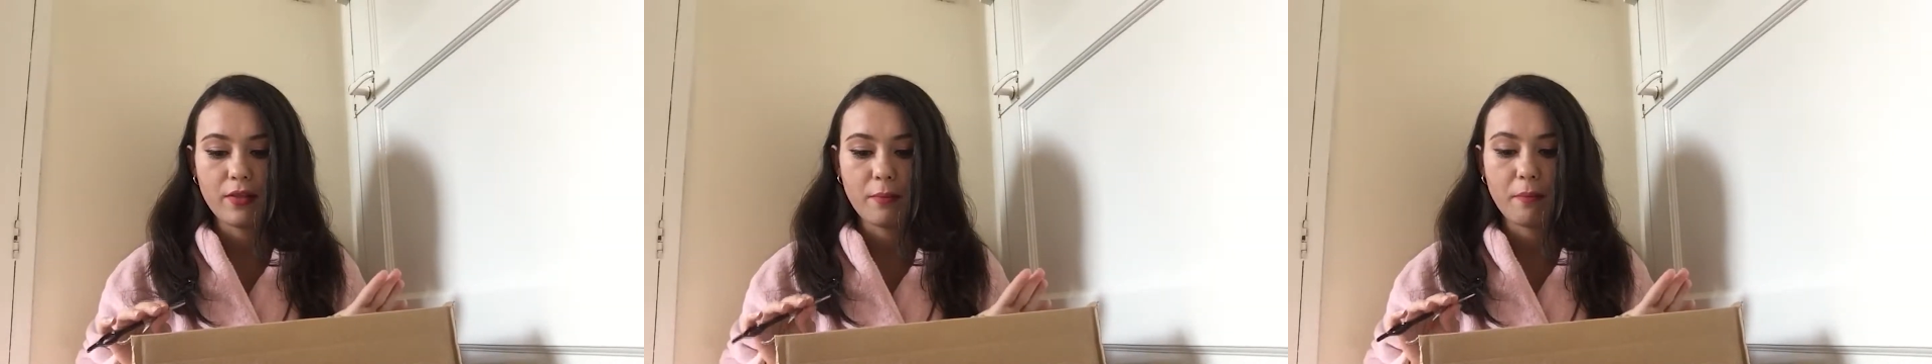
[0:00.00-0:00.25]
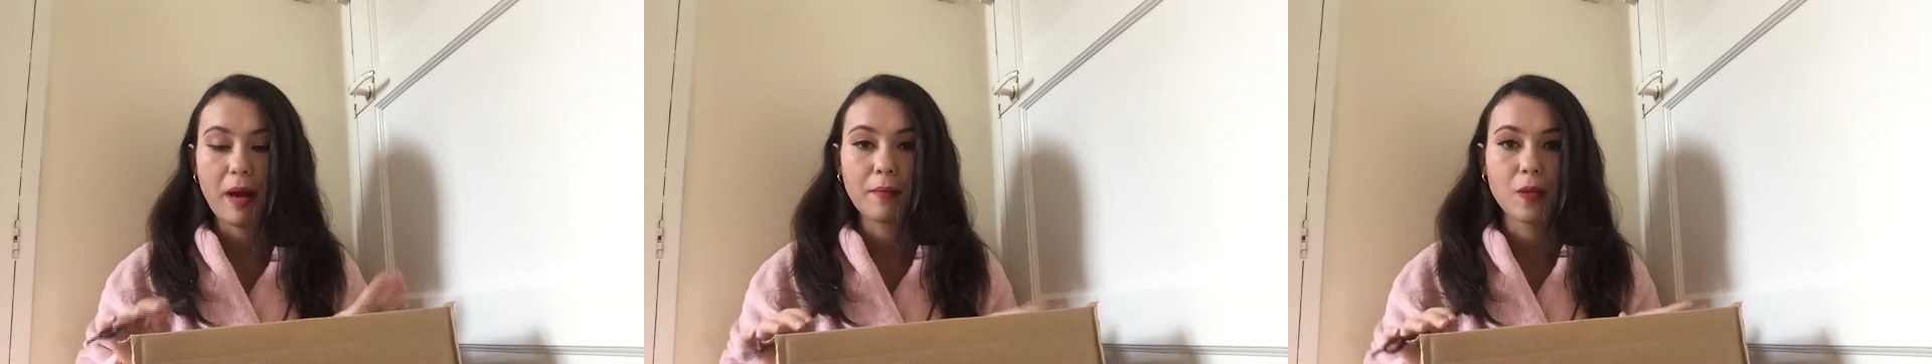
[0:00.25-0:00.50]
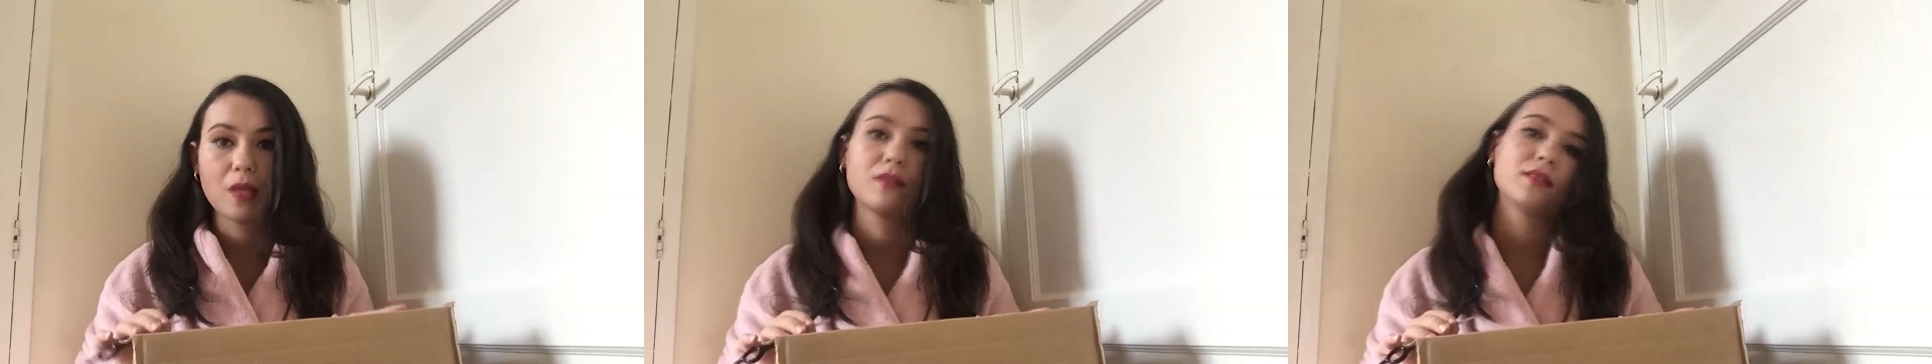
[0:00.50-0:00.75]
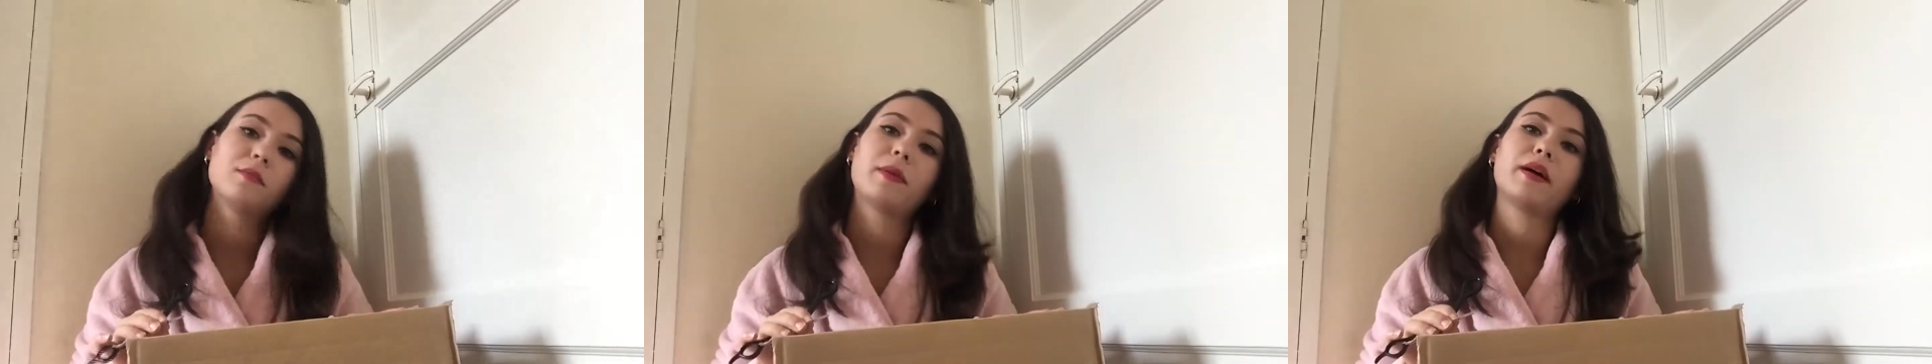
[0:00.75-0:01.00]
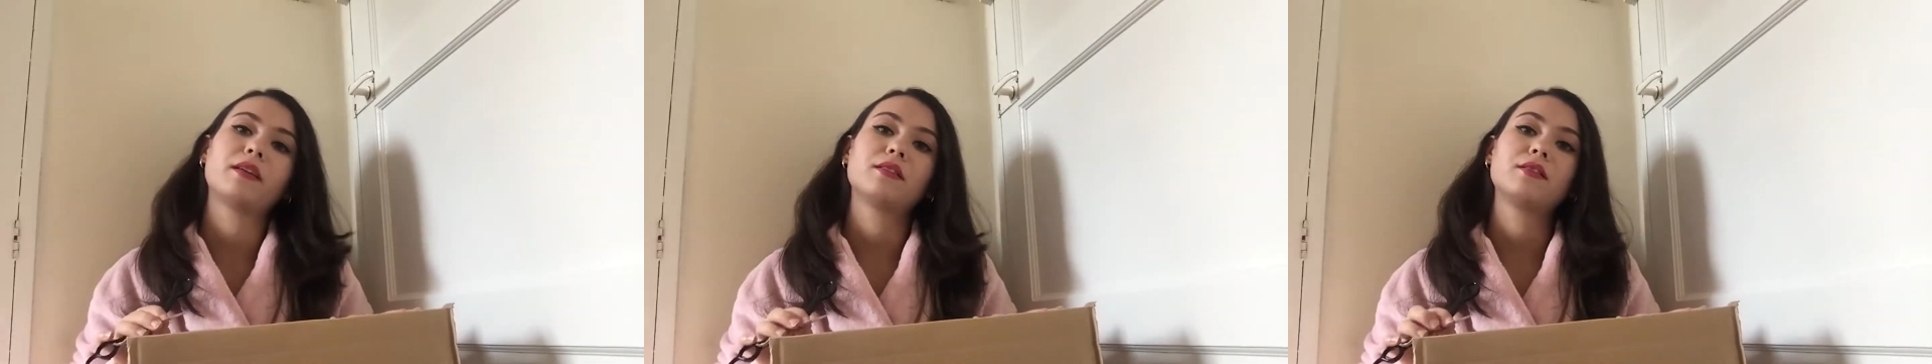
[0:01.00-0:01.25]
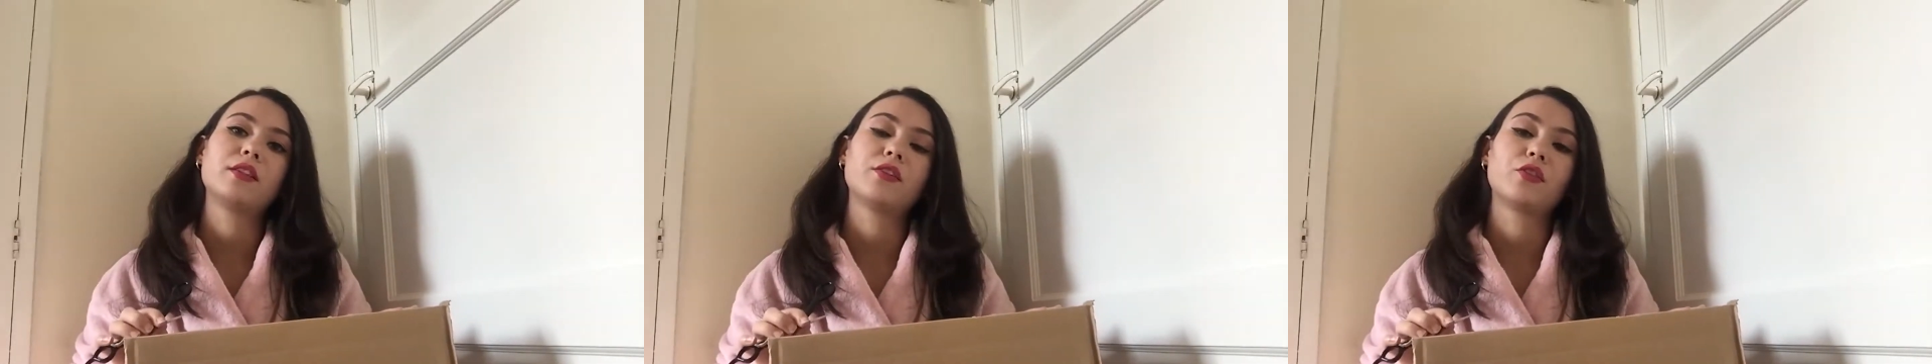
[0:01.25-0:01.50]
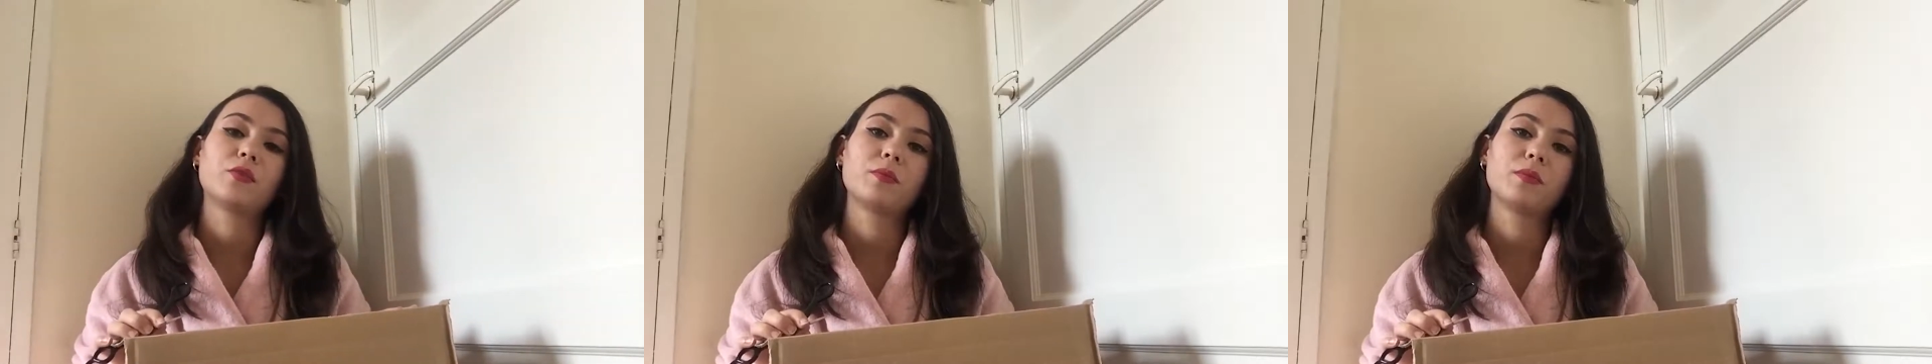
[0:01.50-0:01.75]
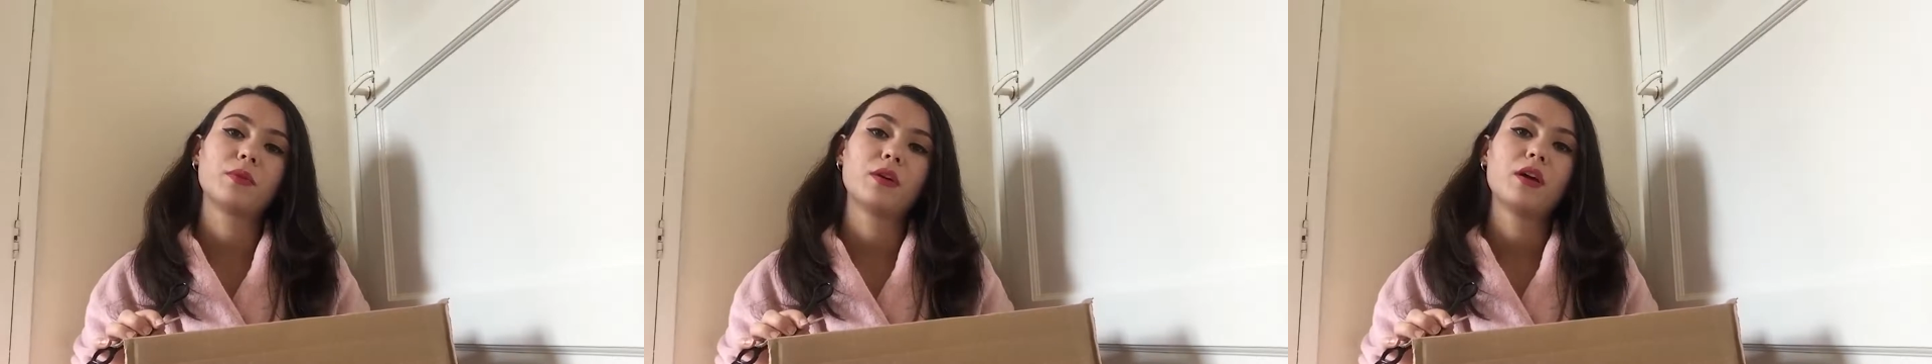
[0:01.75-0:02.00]
the pumpkin spice
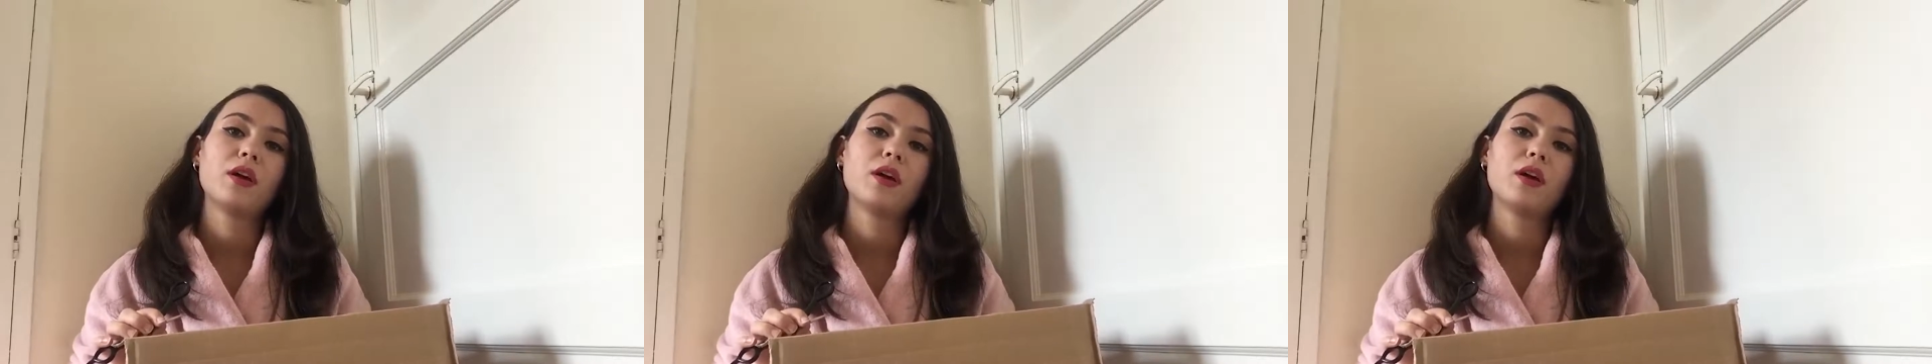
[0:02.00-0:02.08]
syrup